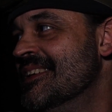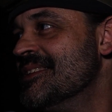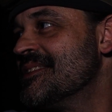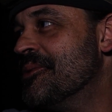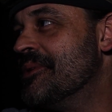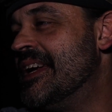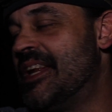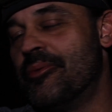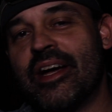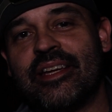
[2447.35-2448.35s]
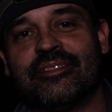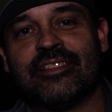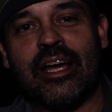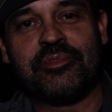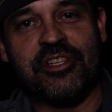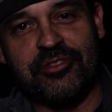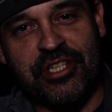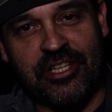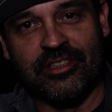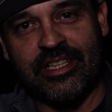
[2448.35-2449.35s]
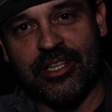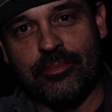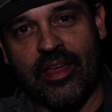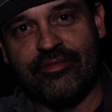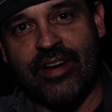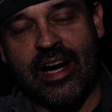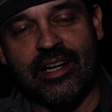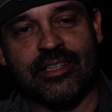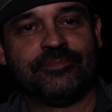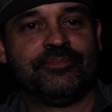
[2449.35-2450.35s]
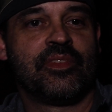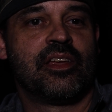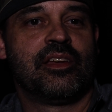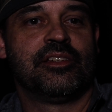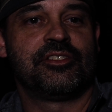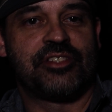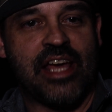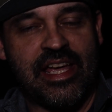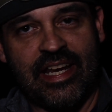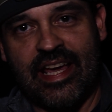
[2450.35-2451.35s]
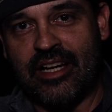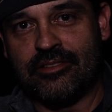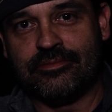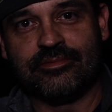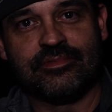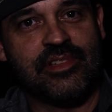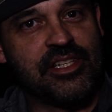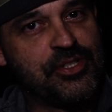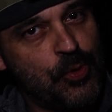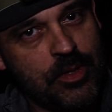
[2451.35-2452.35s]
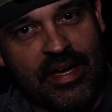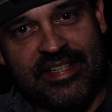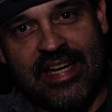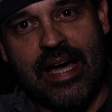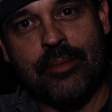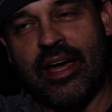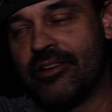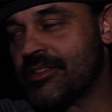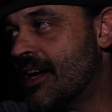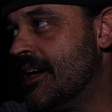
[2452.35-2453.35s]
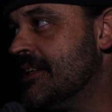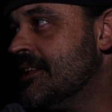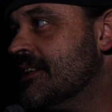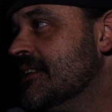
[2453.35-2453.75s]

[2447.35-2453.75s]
So anyway, I'm still chilling here by the fire, just hanging out, enjoying my time outside.